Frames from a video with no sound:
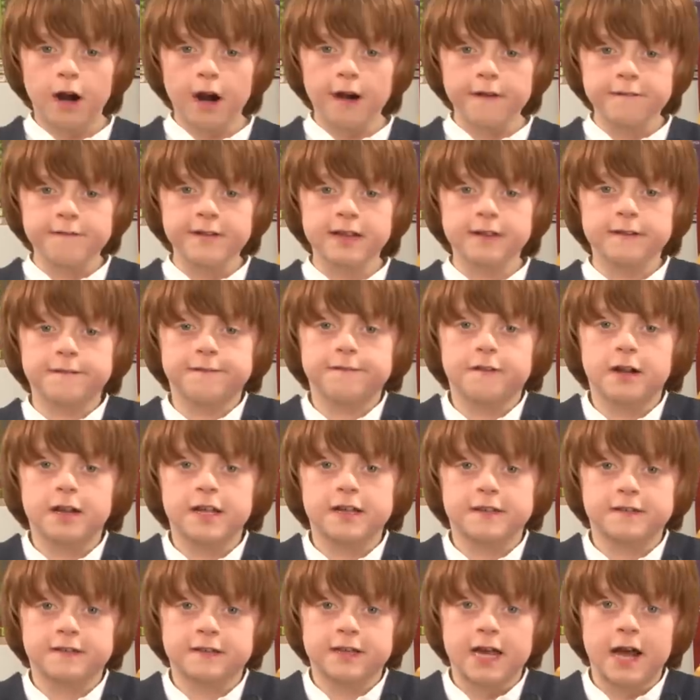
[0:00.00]
I think the
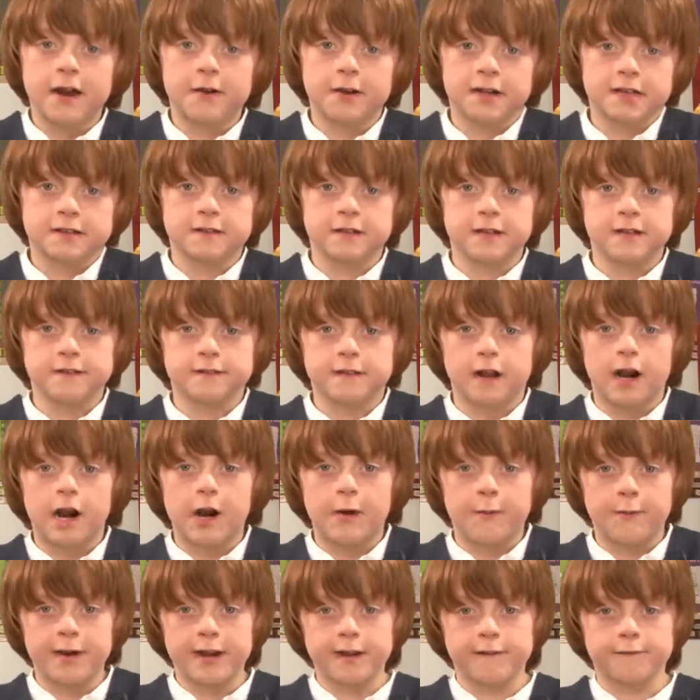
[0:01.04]
funniest character in
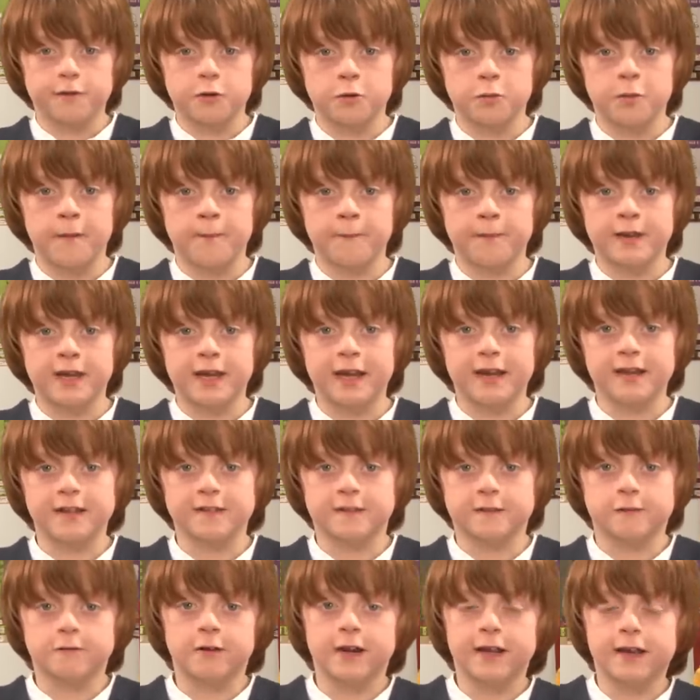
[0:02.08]
Diary of a Wimpy Kid
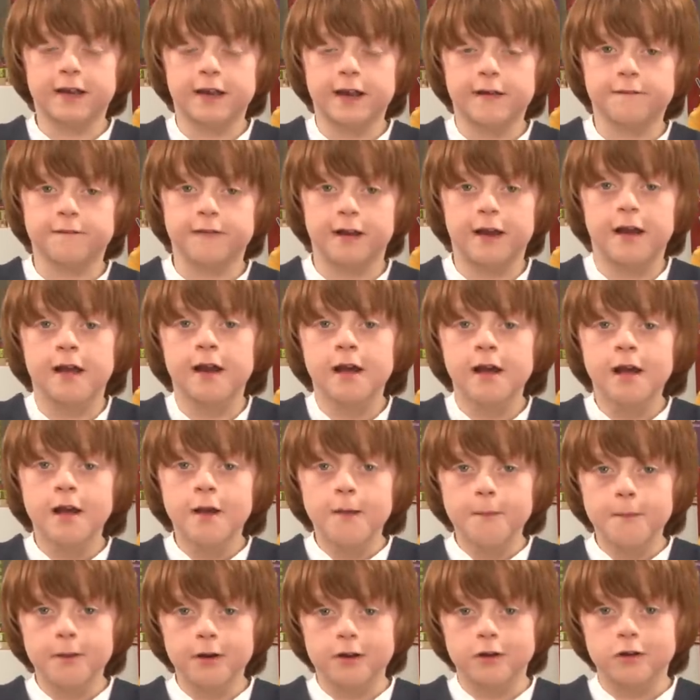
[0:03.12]
is Greg Heffley
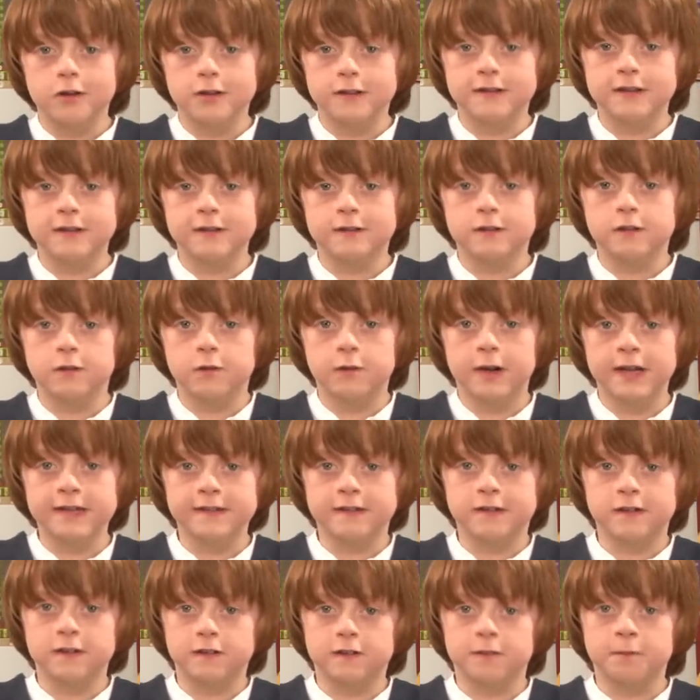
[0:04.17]
because he's
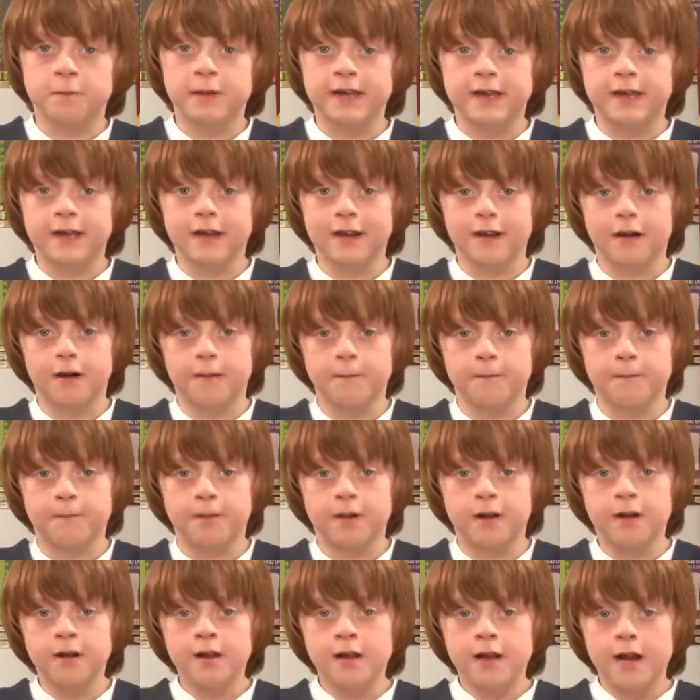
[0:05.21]
always just making up
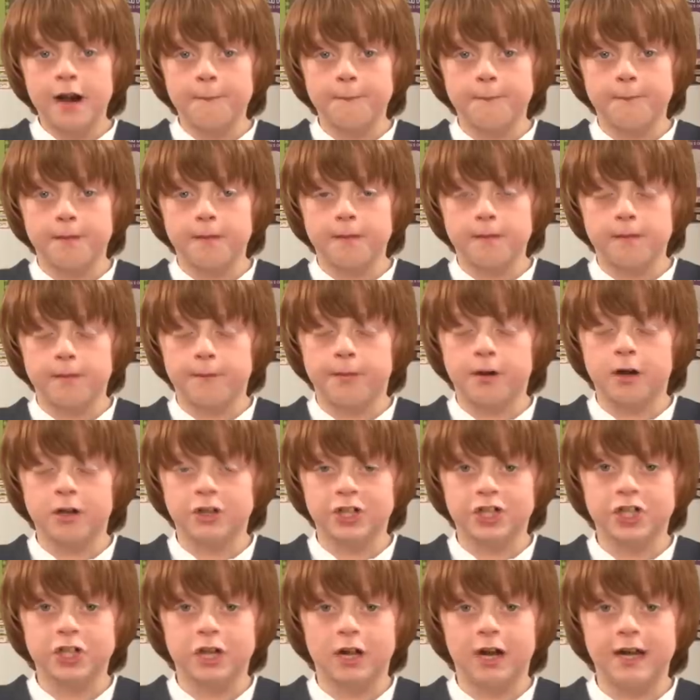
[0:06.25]
and
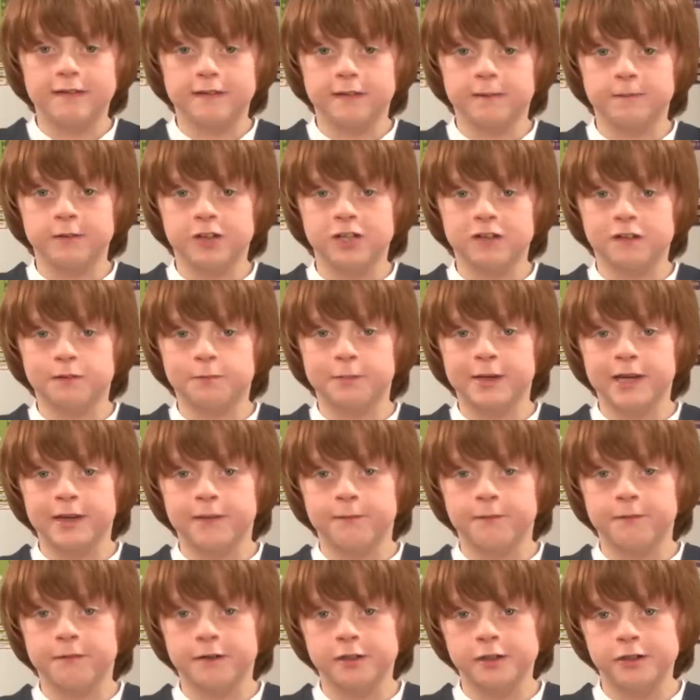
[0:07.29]
punchlines and just
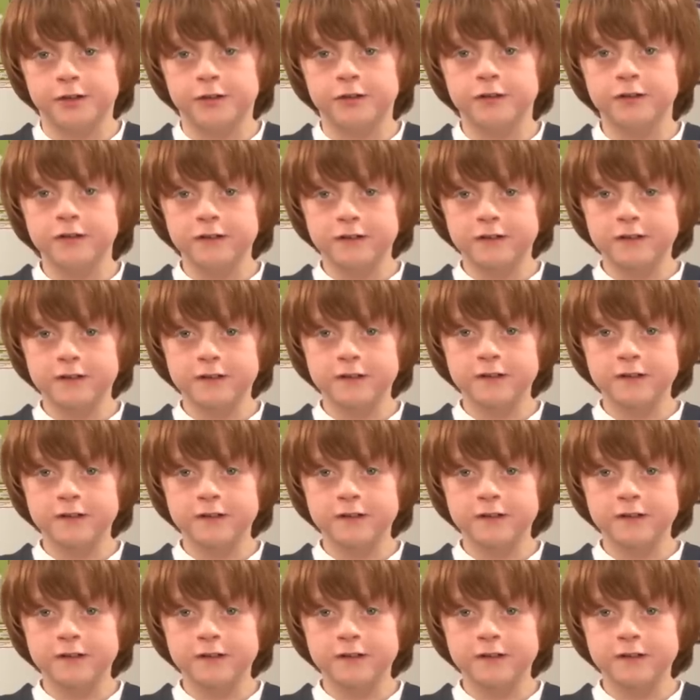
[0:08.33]
being rude.